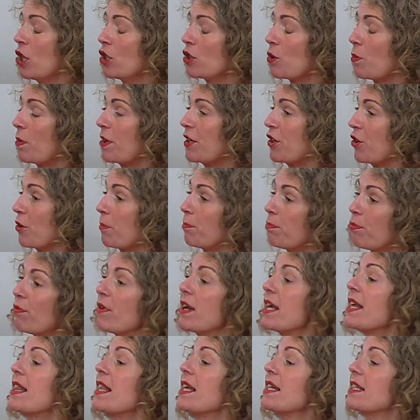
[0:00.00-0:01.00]
So when your
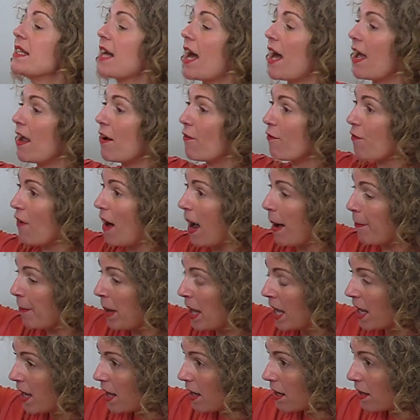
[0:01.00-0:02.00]
breathing
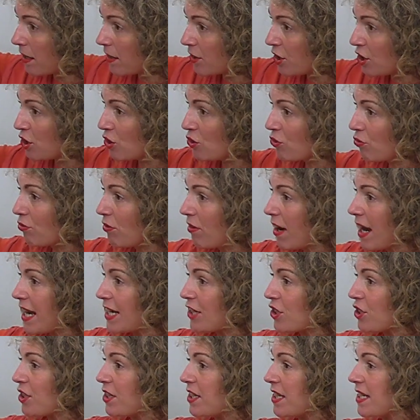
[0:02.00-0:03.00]
diaphragm
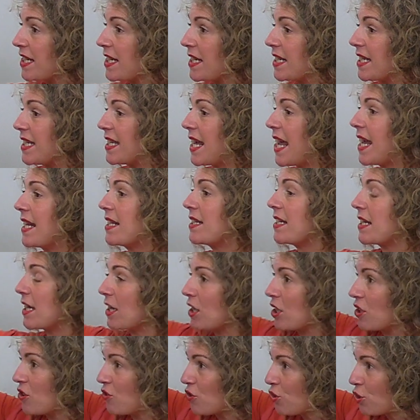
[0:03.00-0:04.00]
stretches and descends,
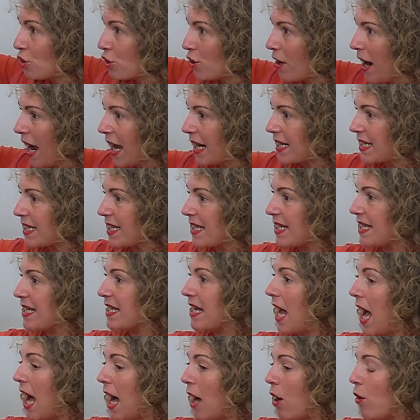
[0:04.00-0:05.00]
it contracts
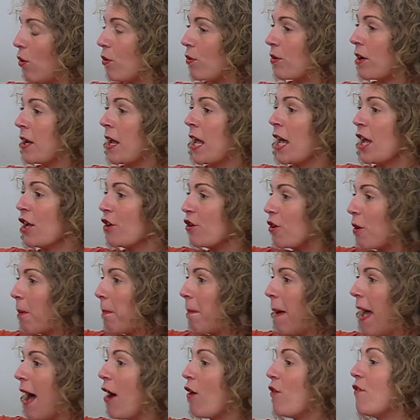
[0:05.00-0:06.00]
down,
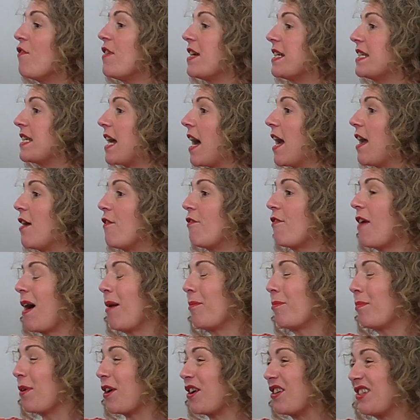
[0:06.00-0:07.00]
your pelvic
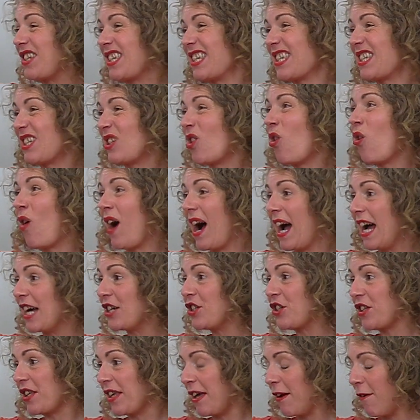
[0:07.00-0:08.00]
diaphragm, because it's not
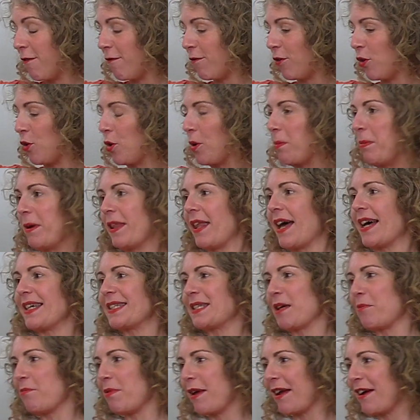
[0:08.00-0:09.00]
actually a floor, but
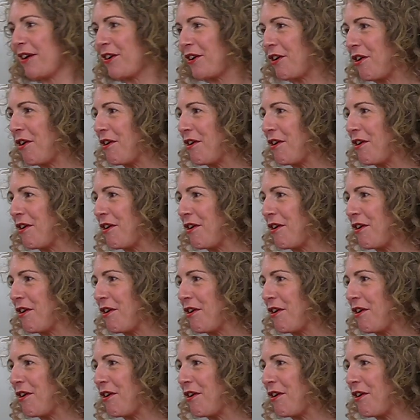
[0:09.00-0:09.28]
that's a bigger